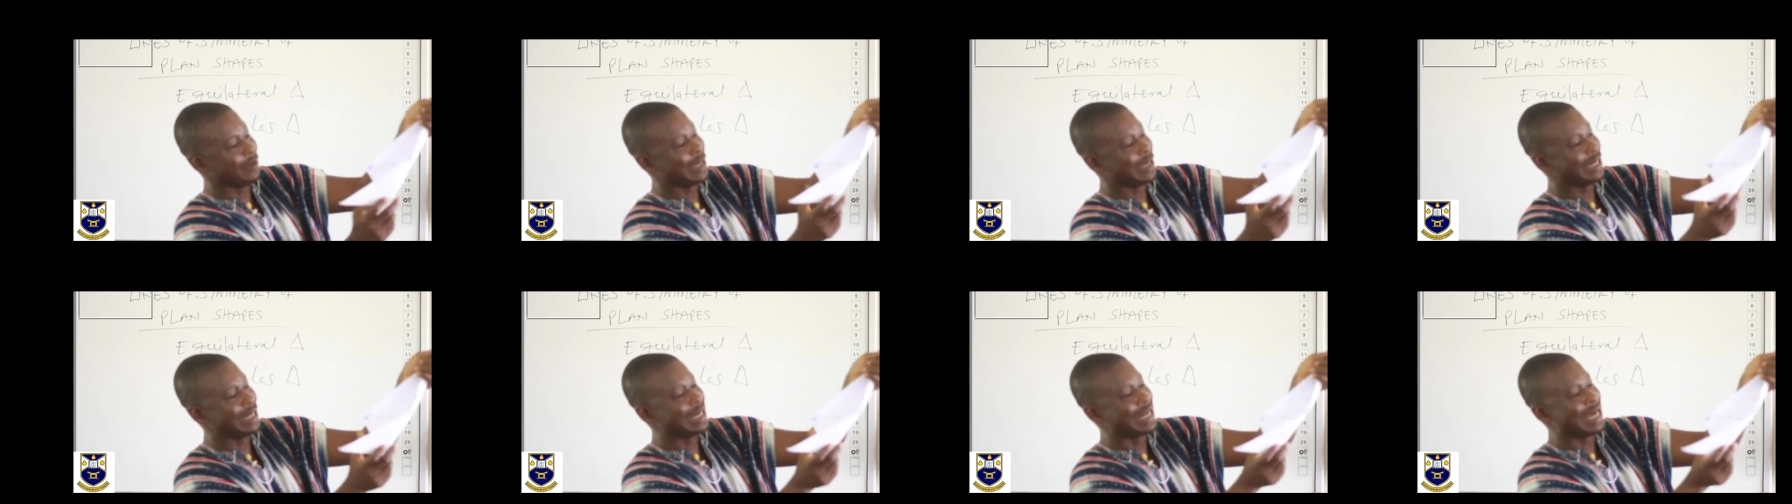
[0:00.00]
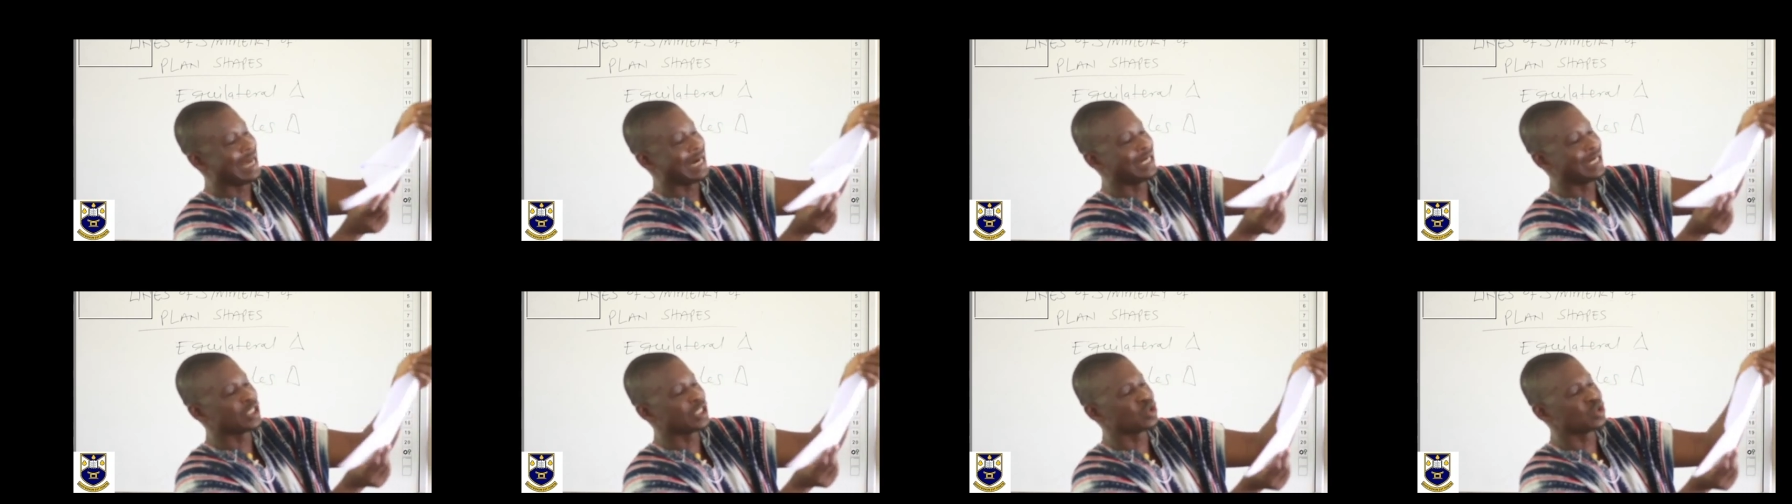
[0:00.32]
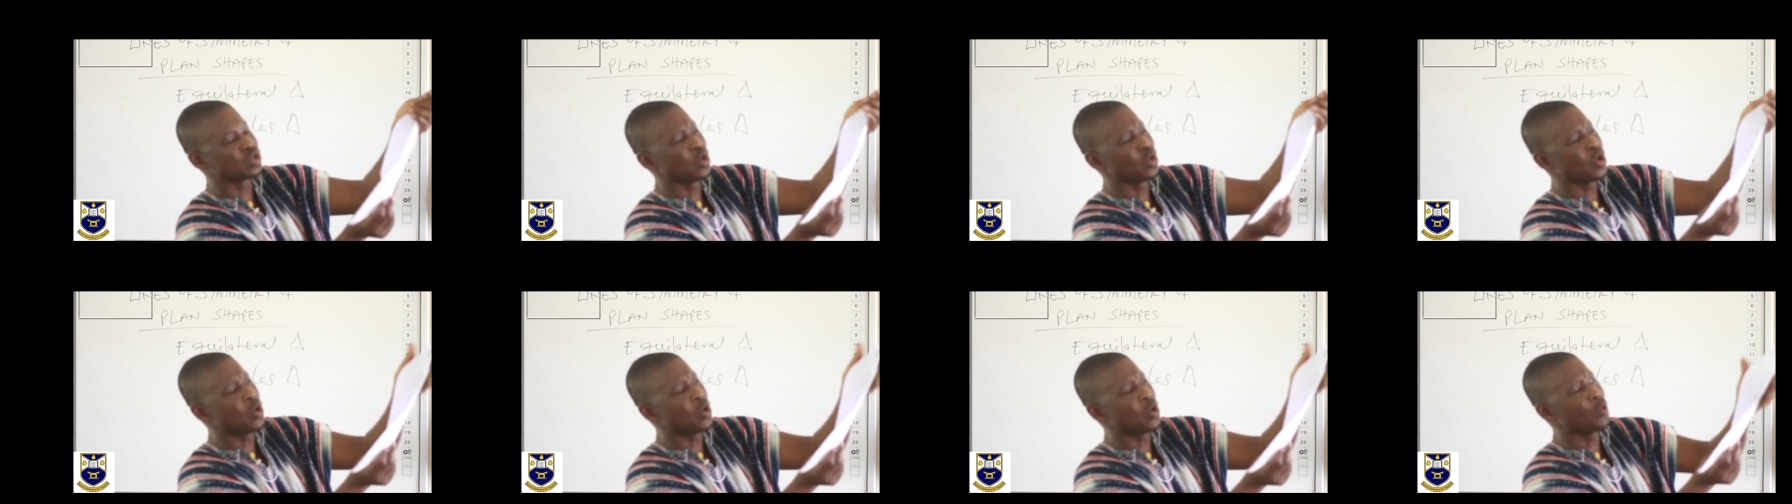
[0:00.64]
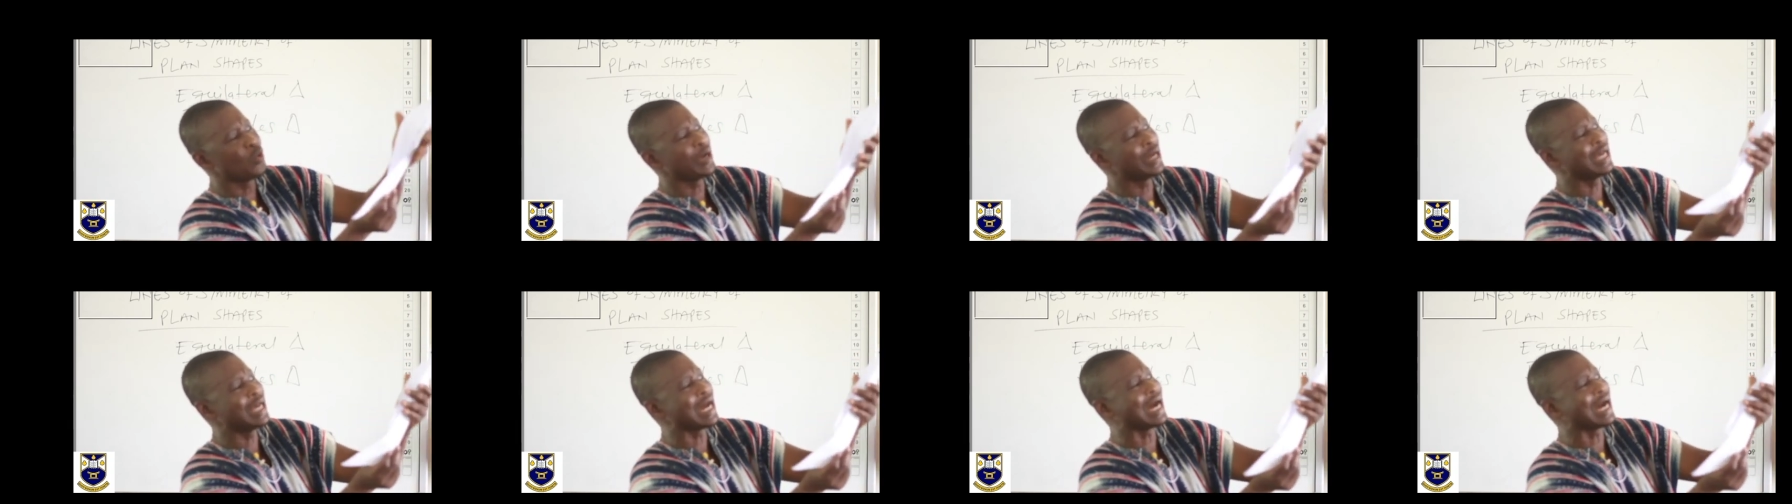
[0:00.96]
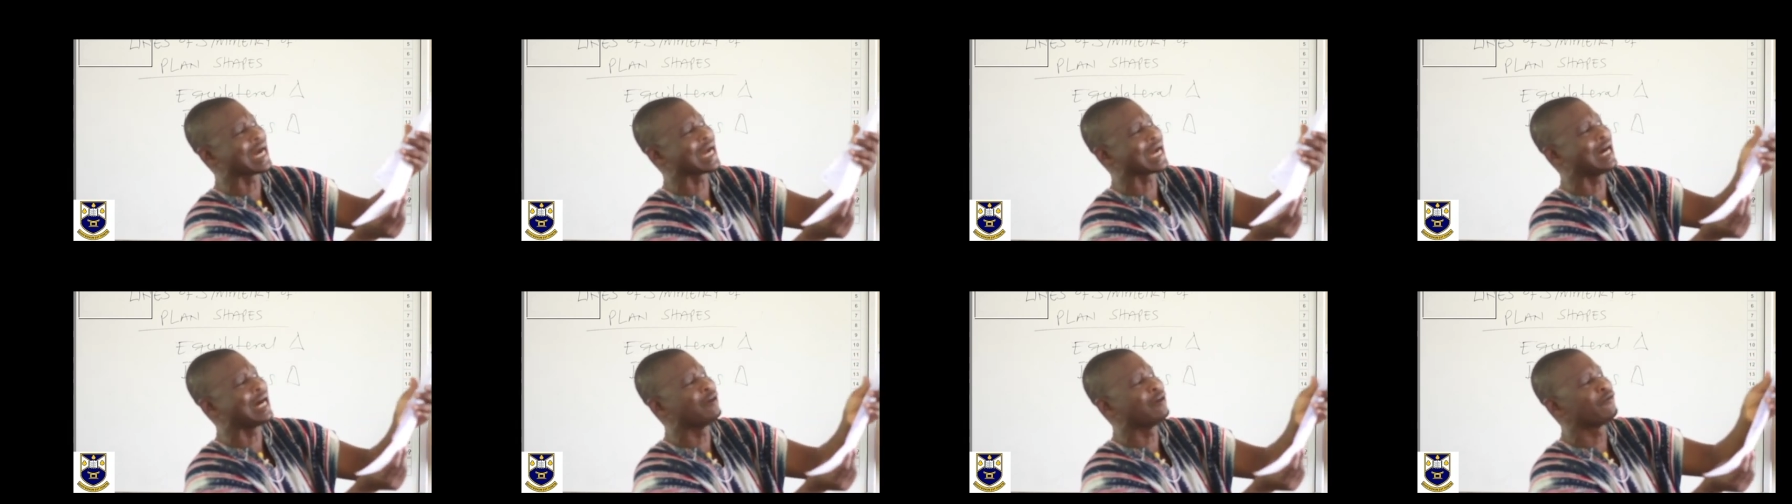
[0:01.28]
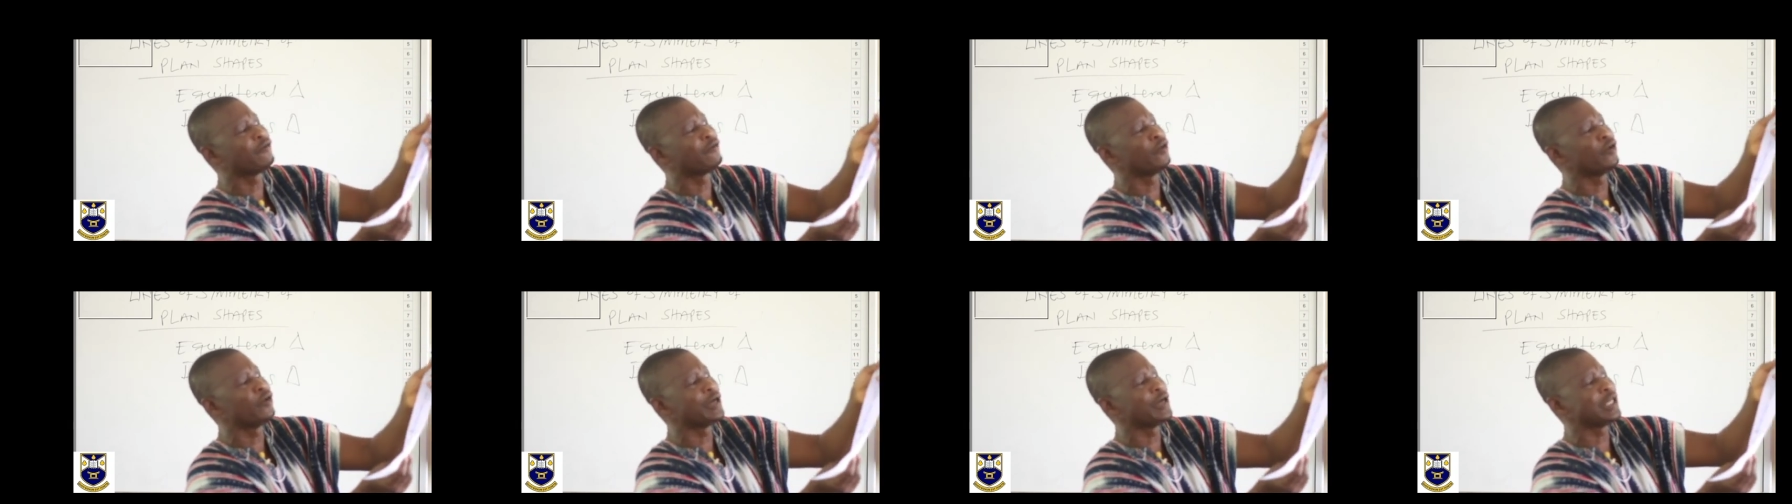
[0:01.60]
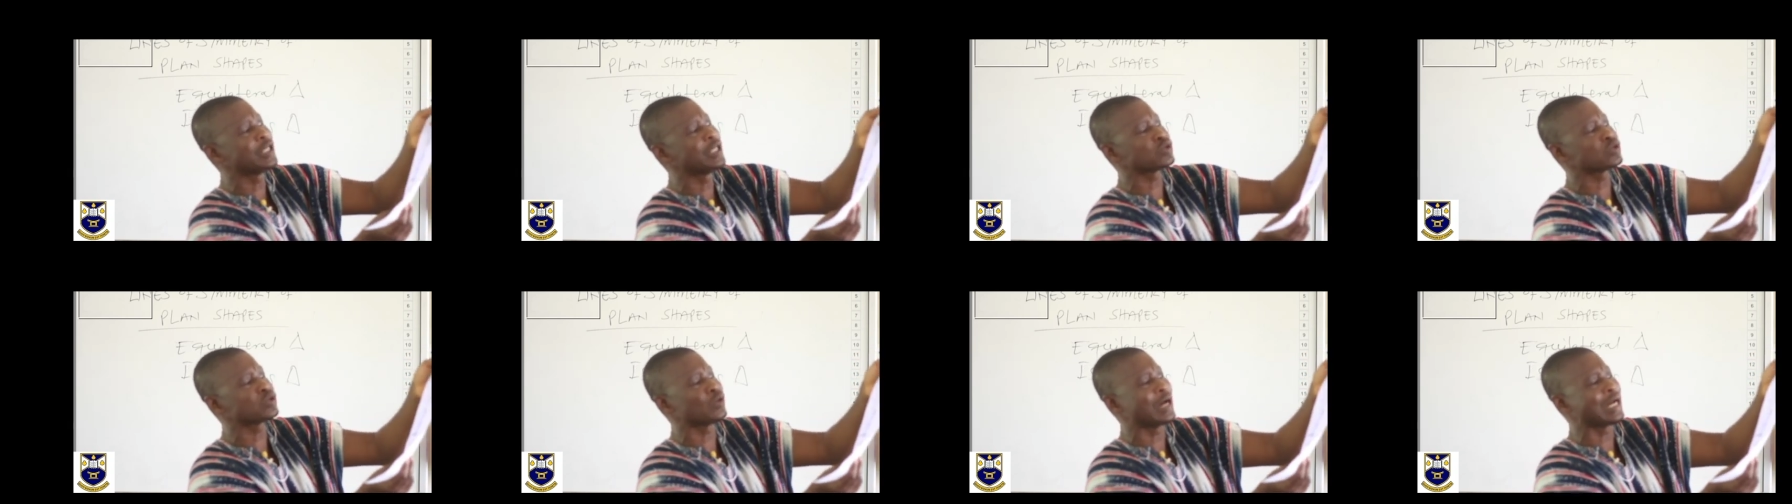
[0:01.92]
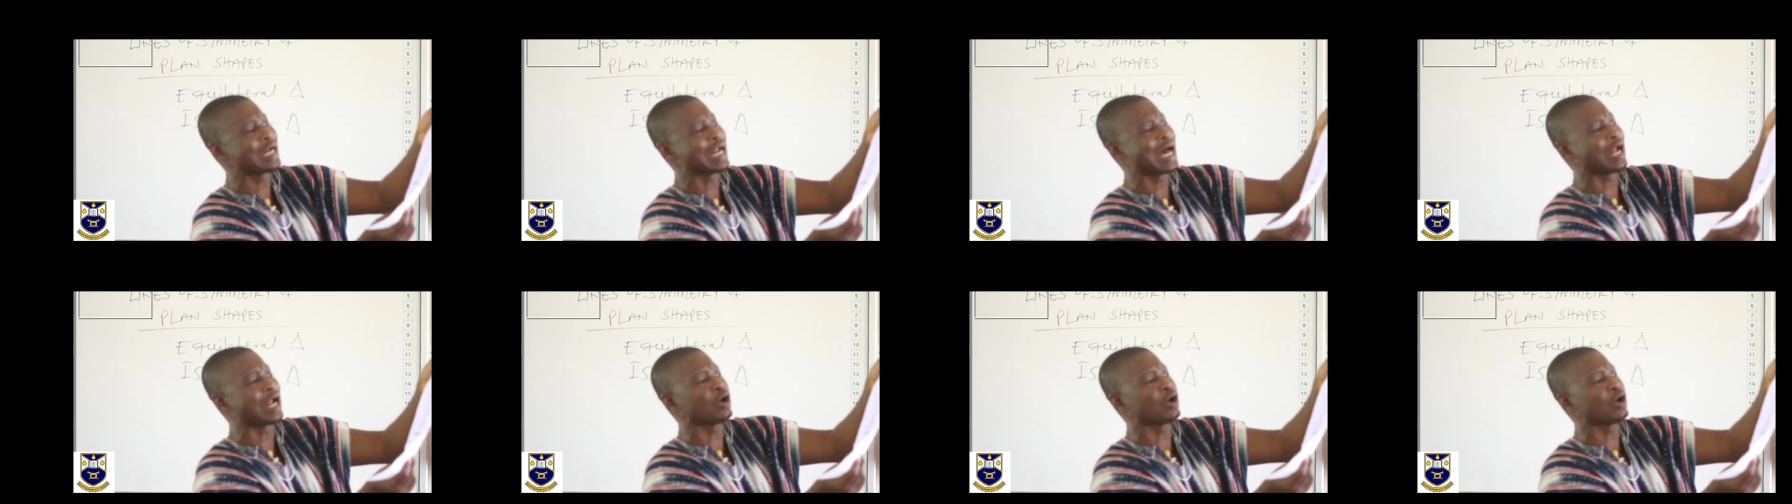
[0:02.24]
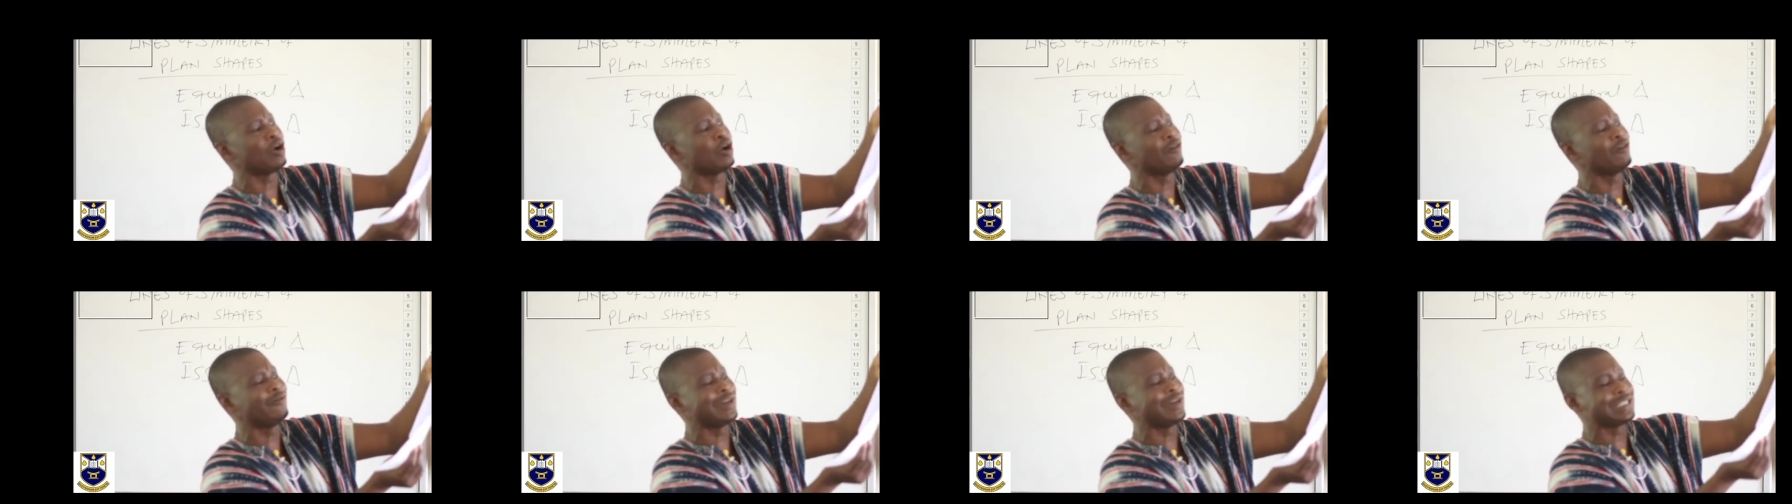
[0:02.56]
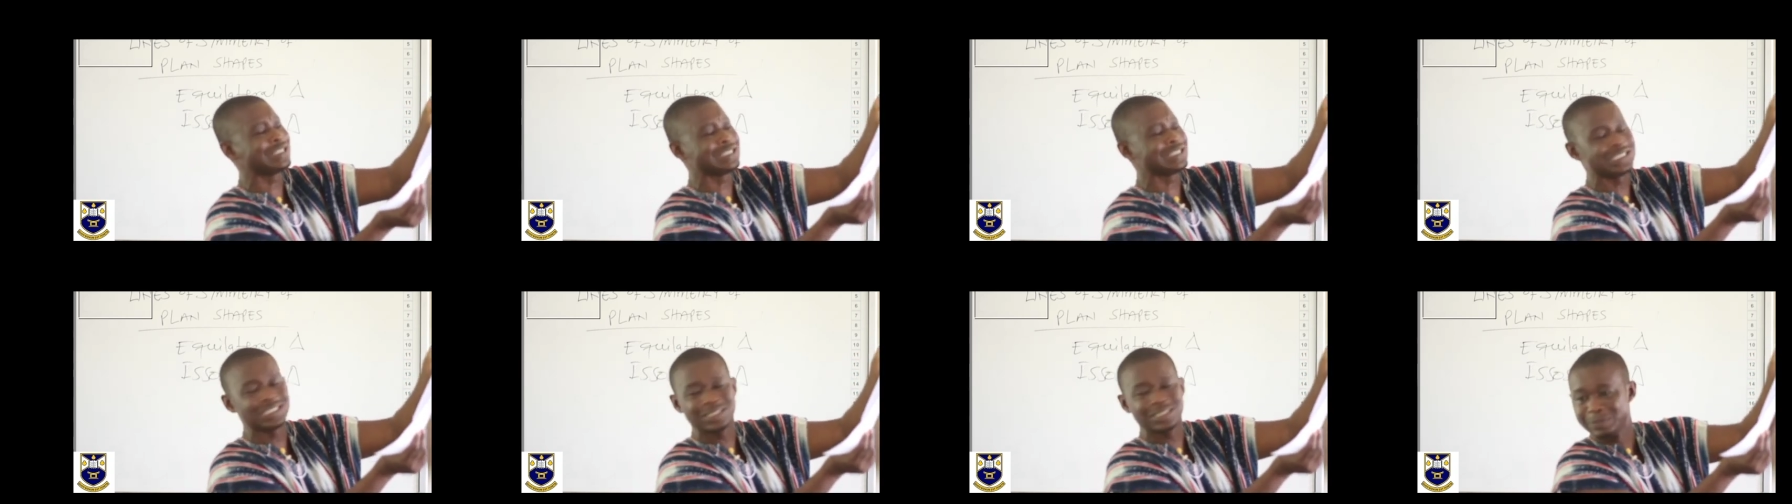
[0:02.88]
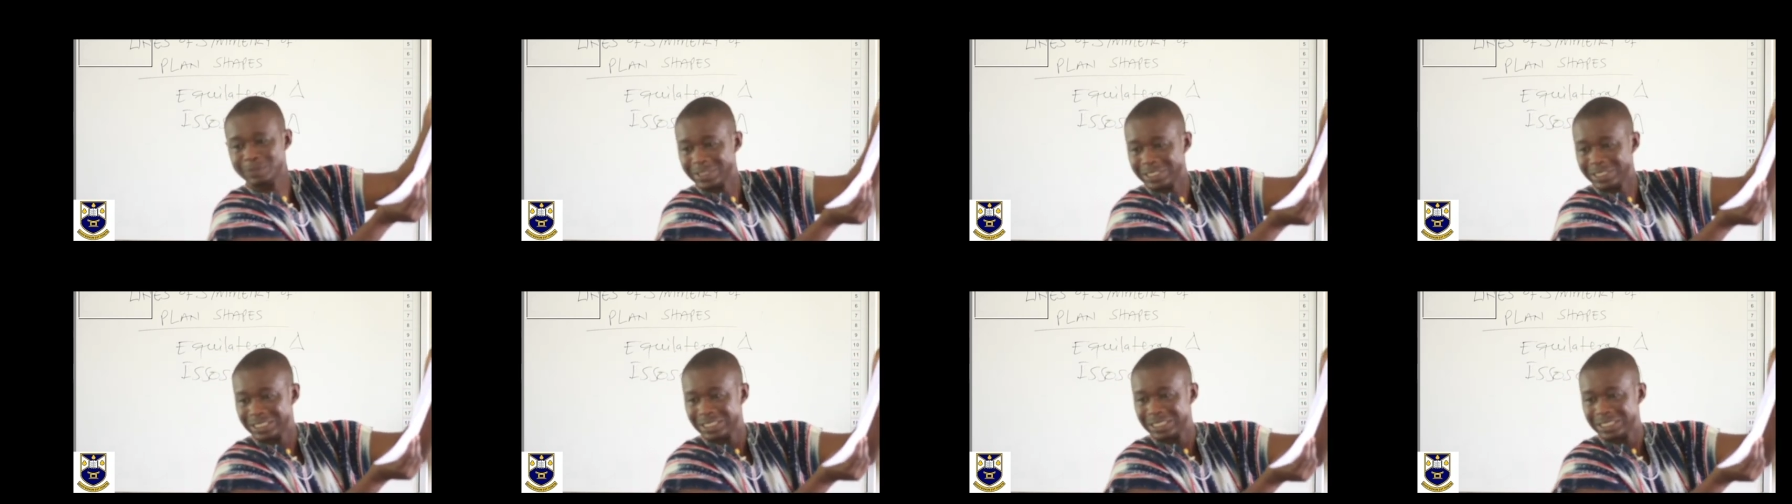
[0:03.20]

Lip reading: there is no way I can fold this one along vertex B